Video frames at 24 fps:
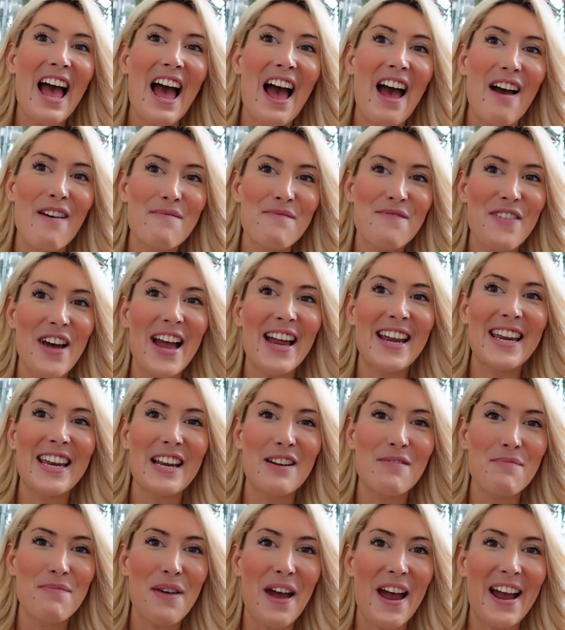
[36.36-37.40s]
I'm back
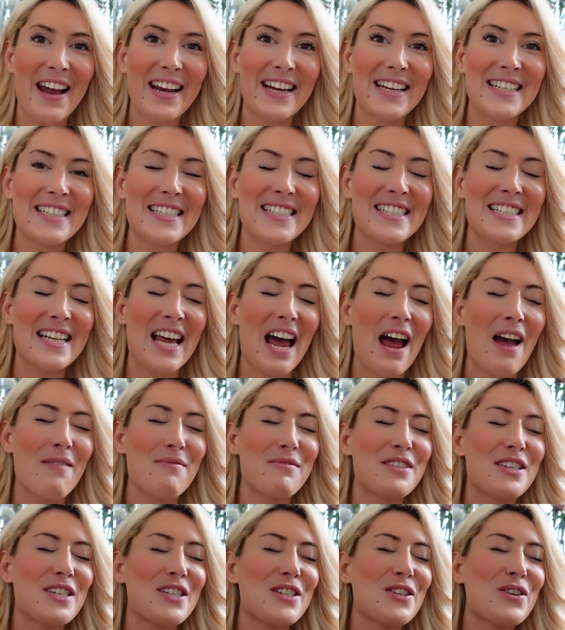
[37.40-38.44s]
in Paris.
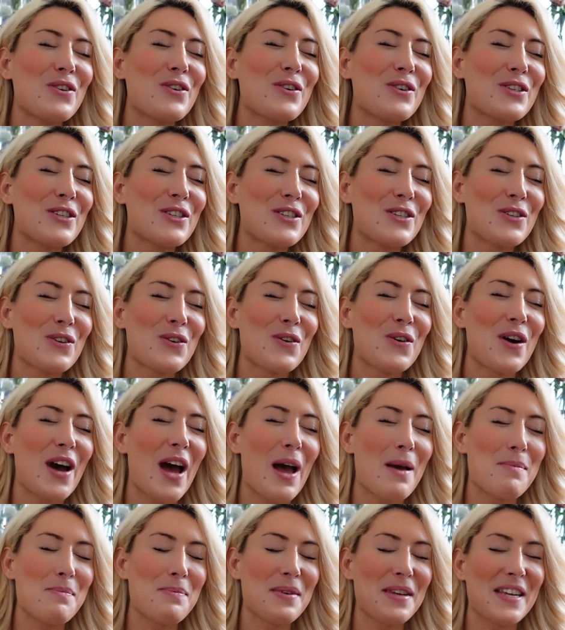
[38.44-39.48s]
I'm so, so
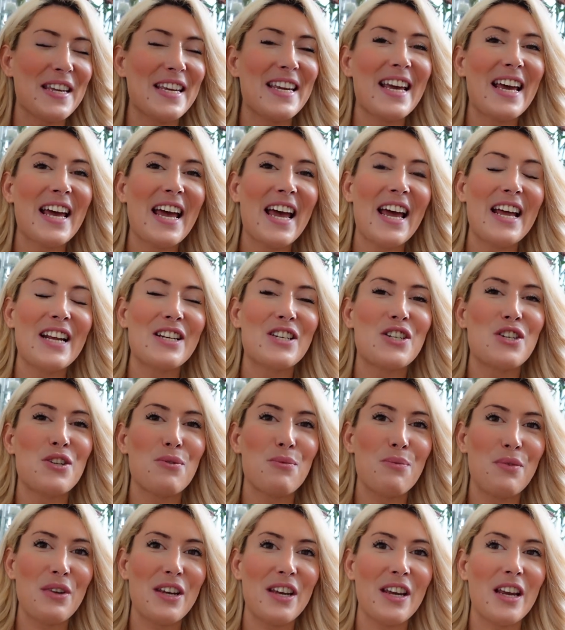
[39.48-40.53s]
happy to
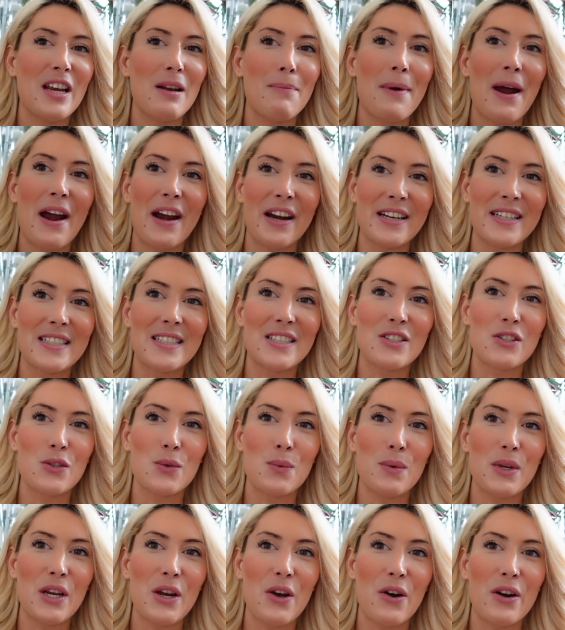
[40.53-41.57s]
be in Paris, to
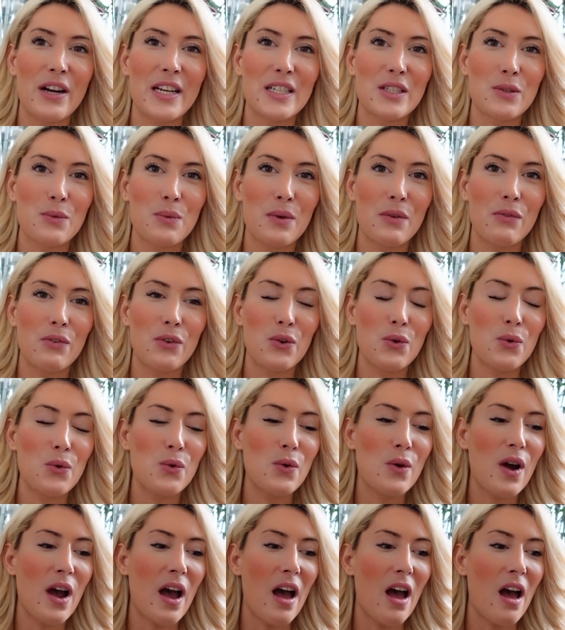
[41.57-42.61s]
be honest with
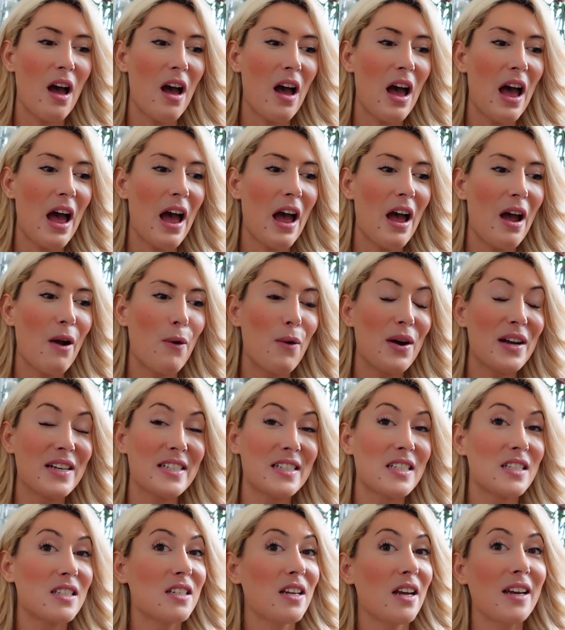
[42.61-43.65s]
you. I was
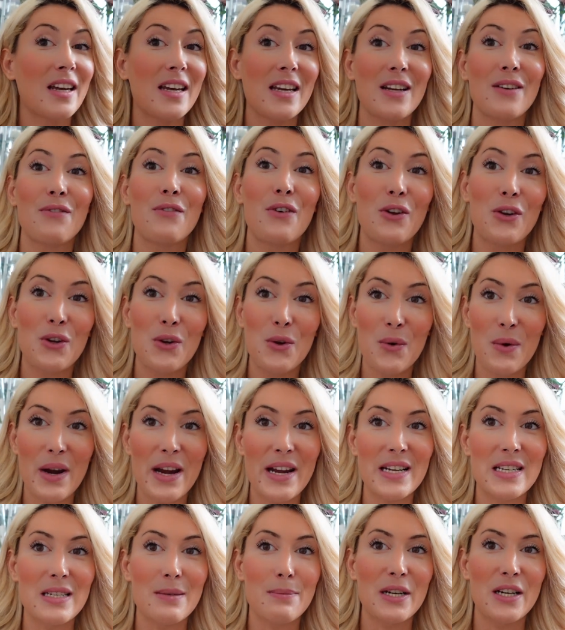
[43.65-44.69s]
stuck in the
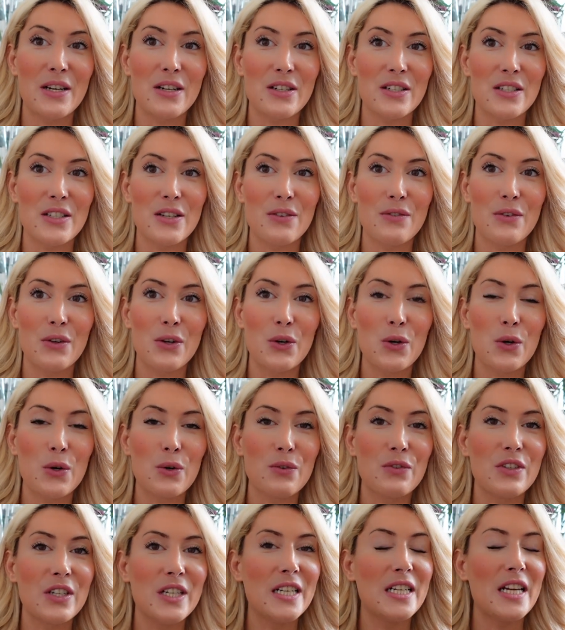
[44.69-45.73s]
US because of the
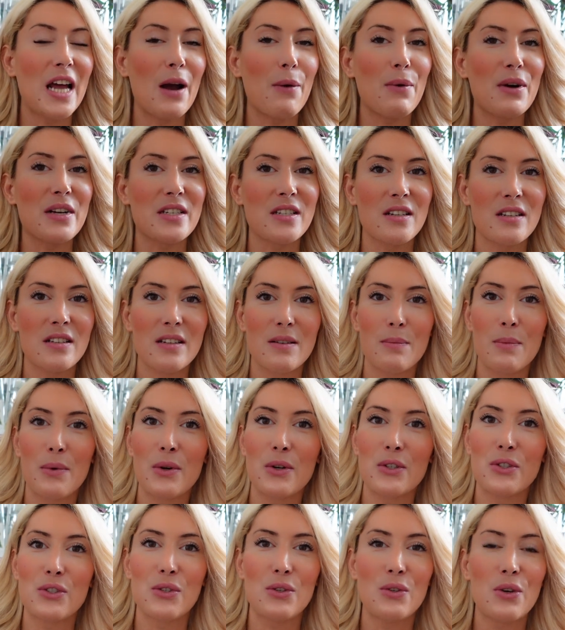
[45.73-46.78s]
COVID. I wasn't
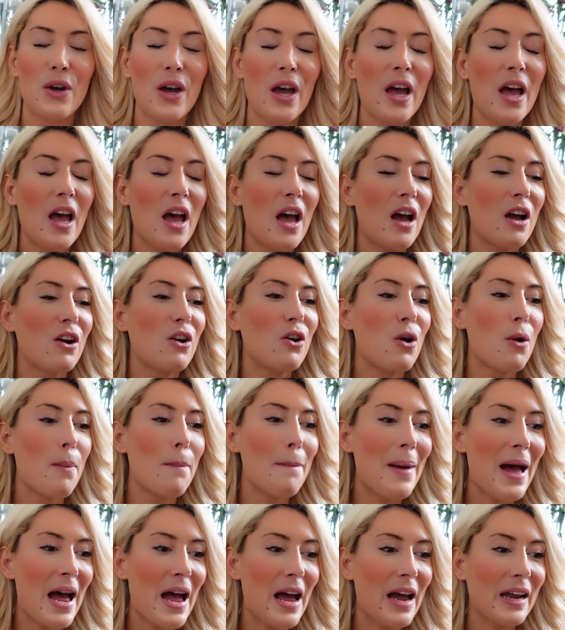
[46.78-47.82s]
able to go
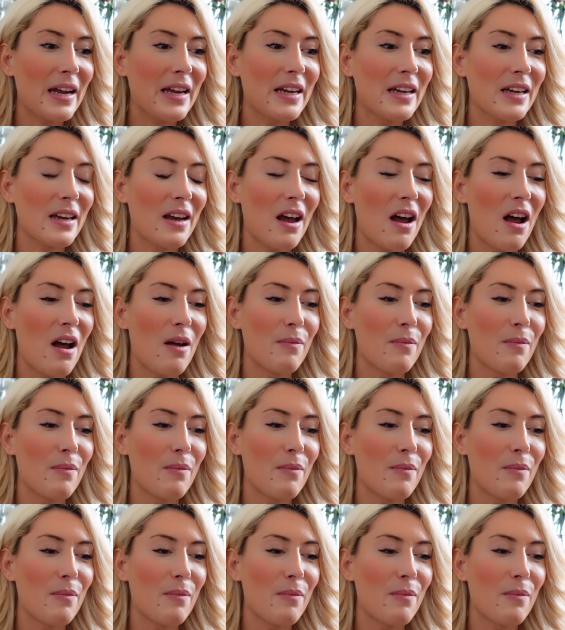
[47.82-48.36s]
back,